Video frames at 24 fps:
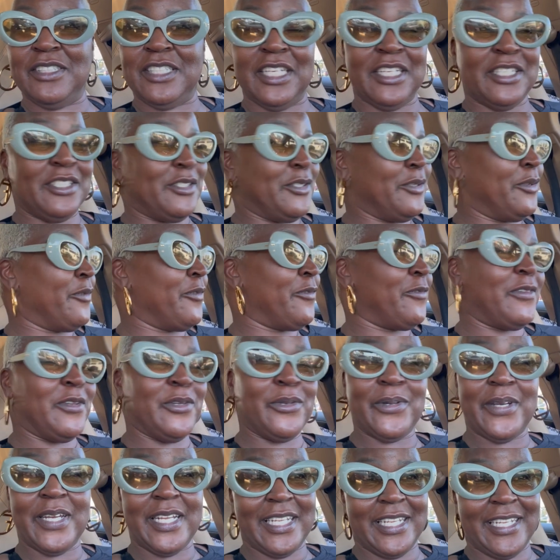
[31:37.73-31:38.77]
Gentle
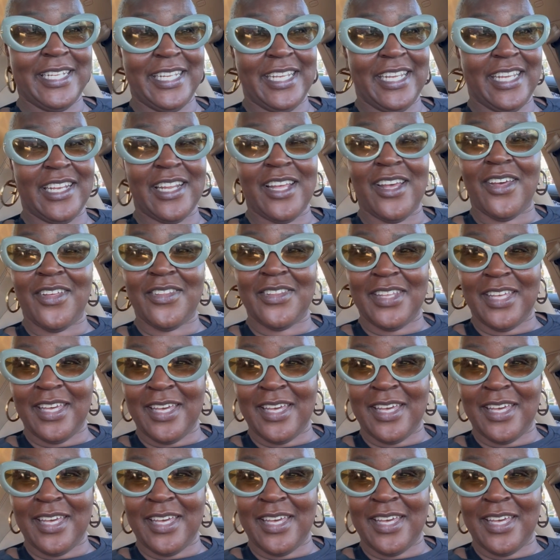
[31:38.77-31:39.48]
Fluidity and all the